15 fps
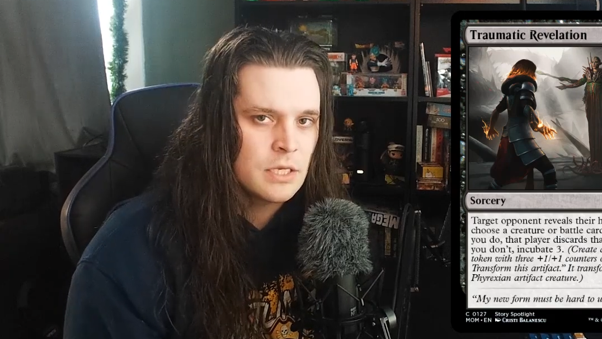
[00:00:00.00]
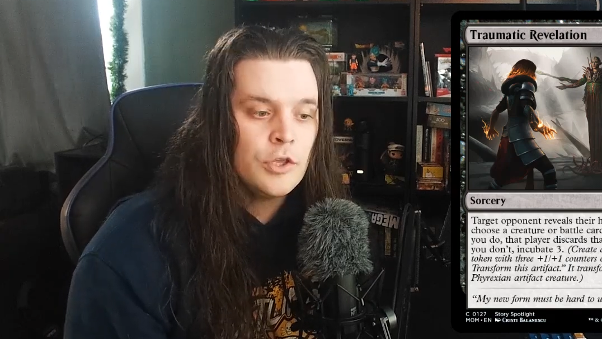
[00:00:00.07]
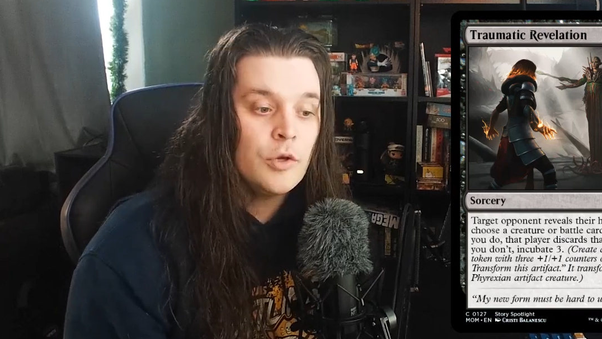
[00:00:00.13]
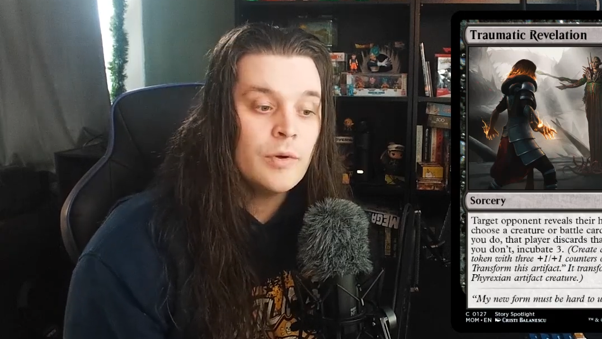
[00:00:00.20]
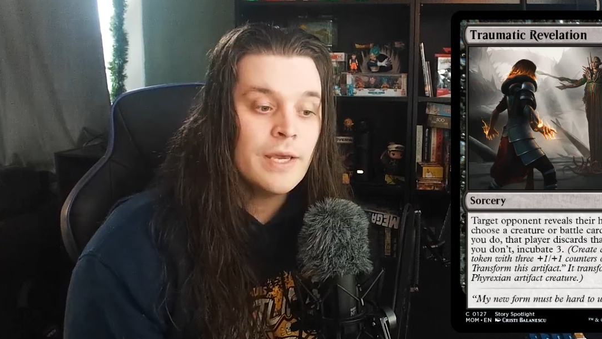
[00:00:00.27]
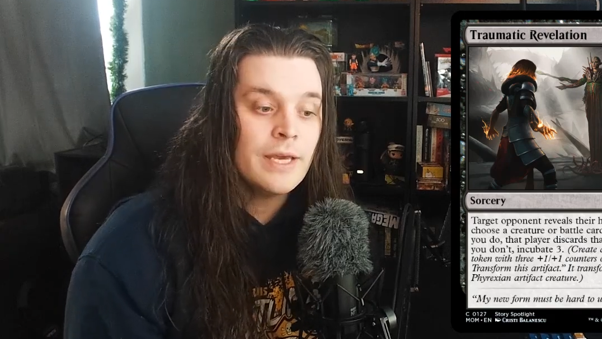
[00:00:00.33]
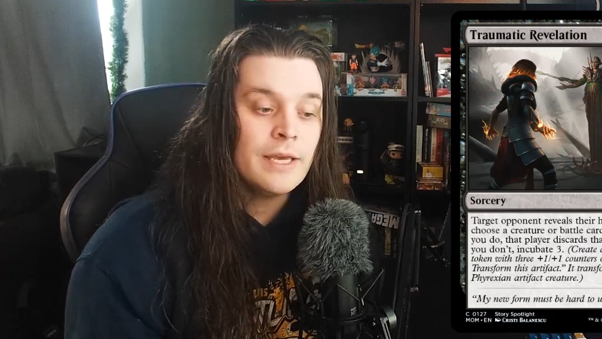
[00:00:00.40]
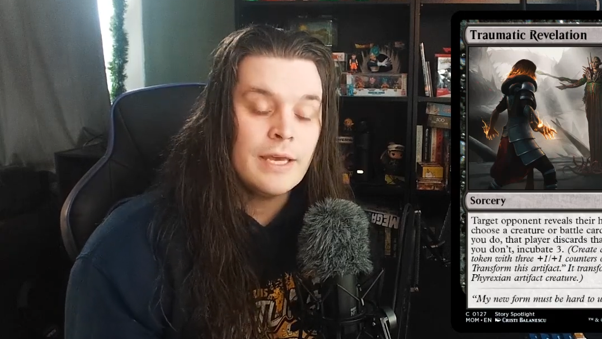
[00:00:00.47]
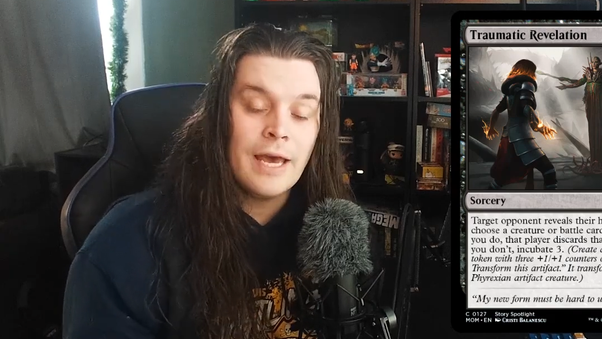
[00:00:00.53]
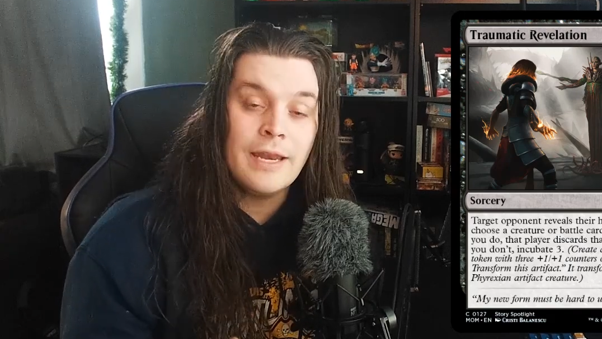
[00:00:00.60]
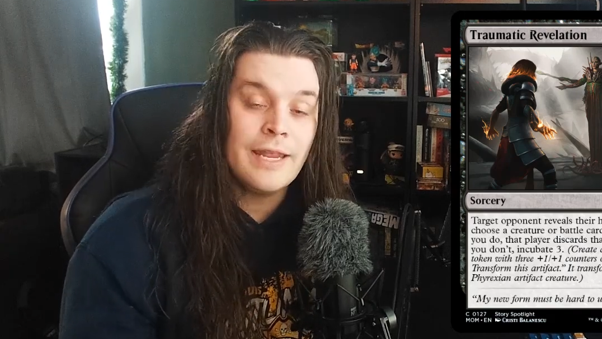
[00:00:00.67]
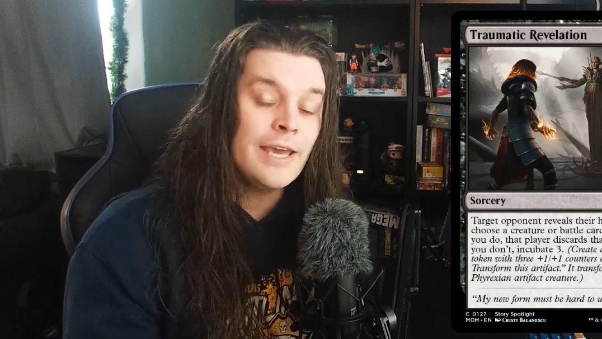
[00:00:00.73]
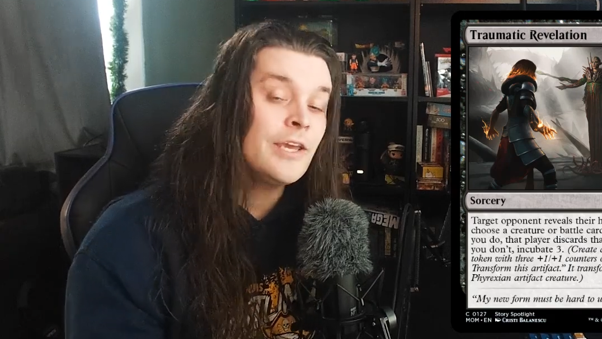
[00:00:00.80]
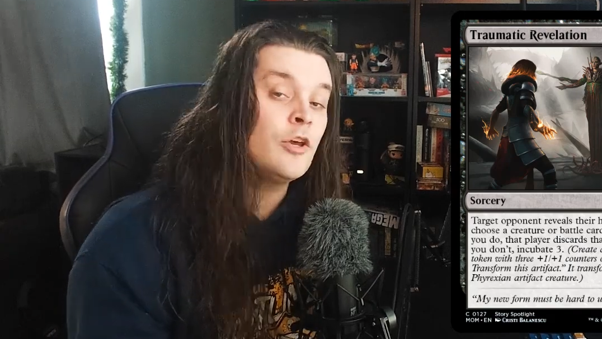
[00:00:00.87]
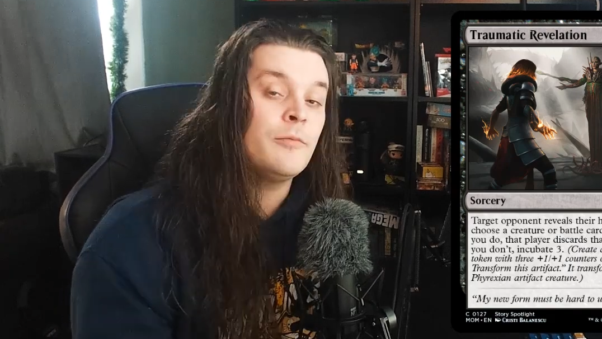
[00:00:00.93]
you get
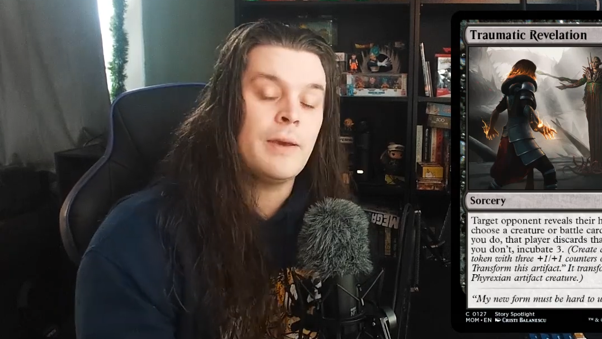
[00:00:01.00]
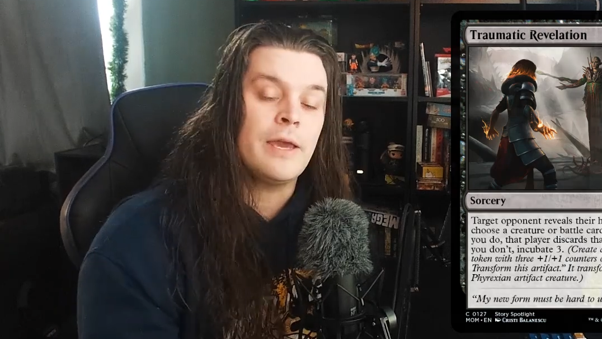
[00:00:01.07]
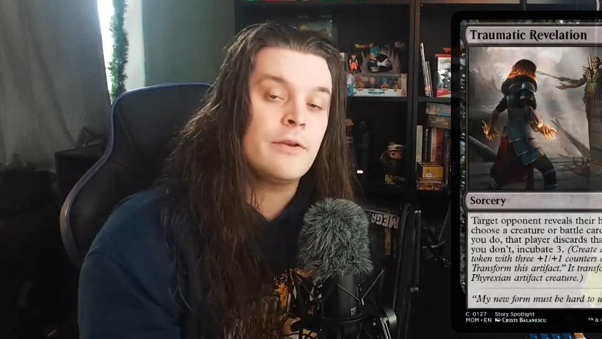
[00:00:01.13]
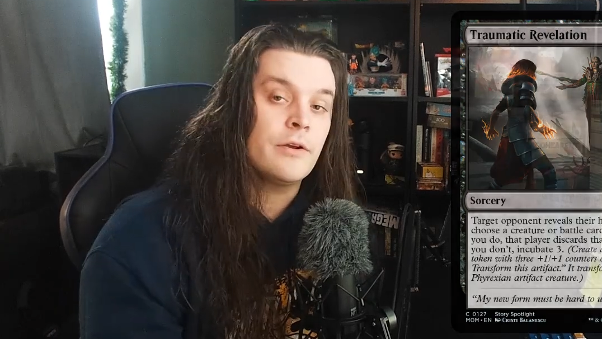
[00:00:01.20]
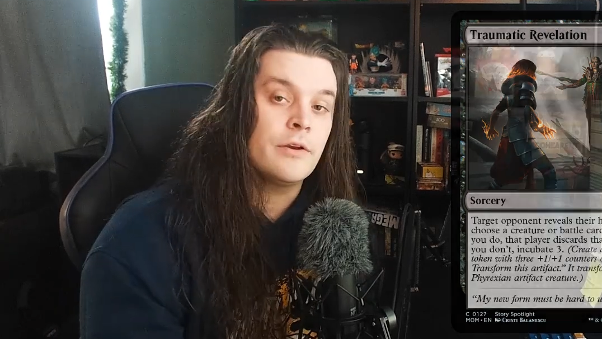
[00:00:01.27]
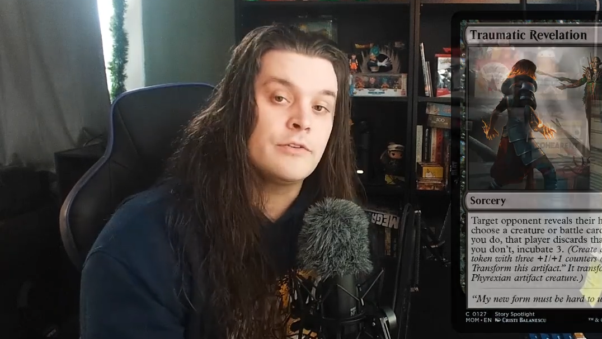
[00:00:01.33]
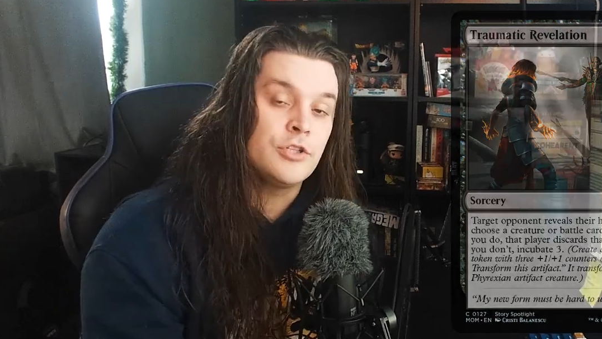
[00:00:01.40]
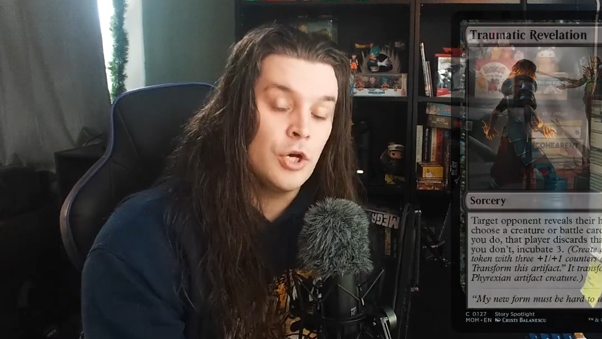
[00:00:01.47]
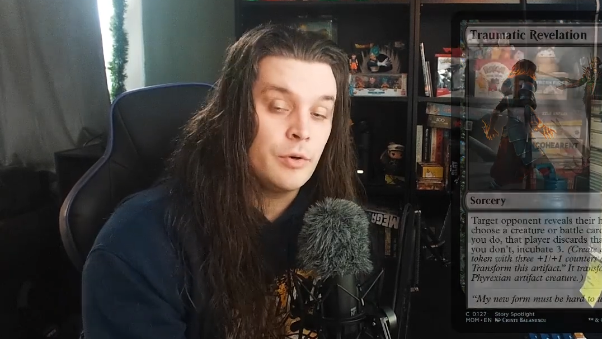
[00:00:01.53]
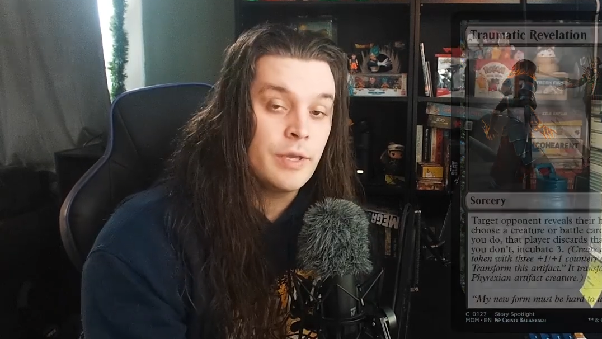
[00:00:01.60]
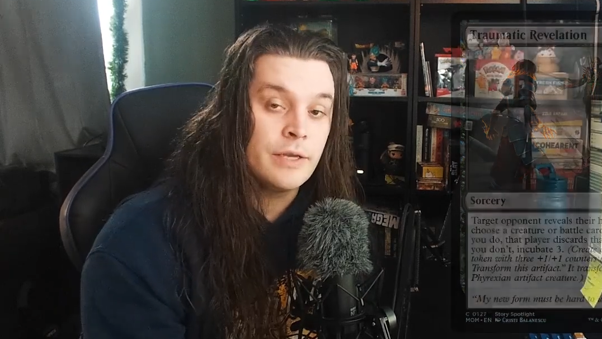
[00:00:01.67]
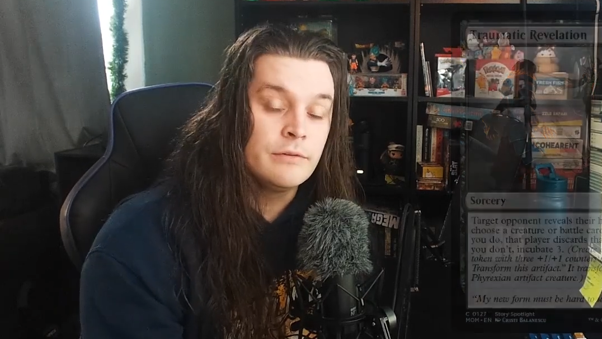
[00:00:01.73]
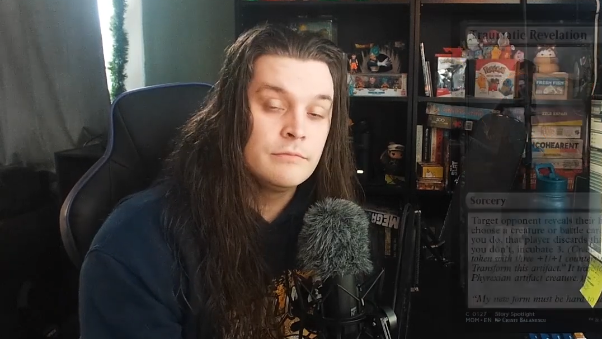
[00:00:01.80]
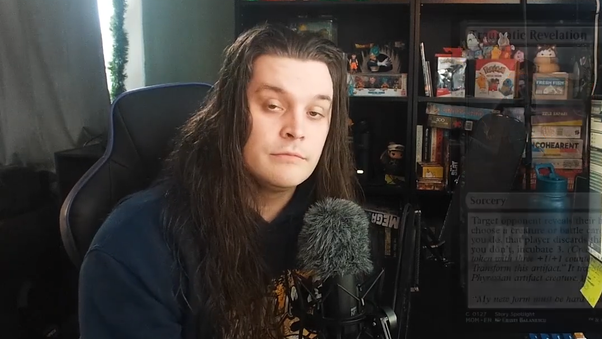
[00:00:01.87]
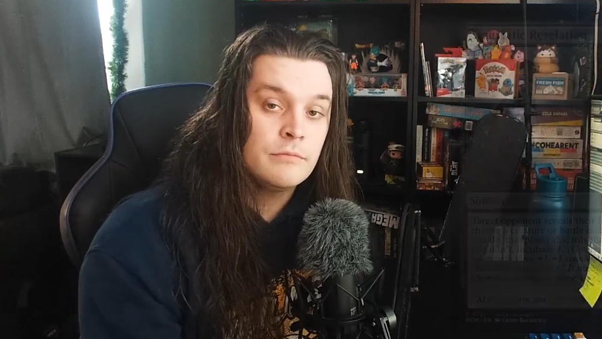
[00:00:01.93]
an incubator
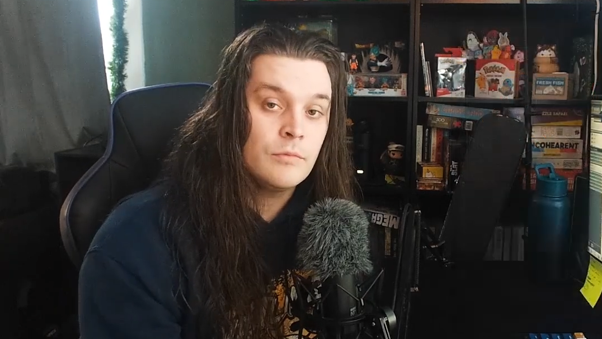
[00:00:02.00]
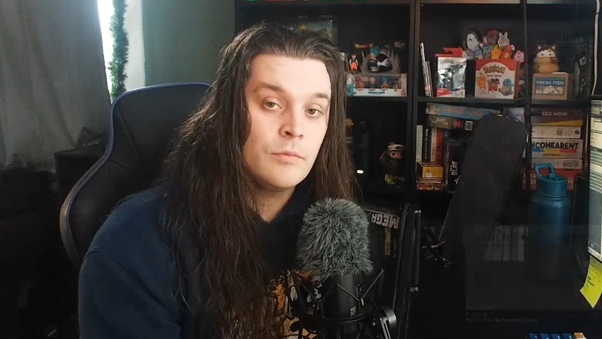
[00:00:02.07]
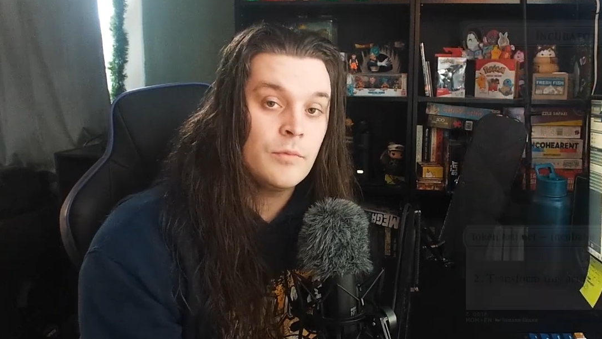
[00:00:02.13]
token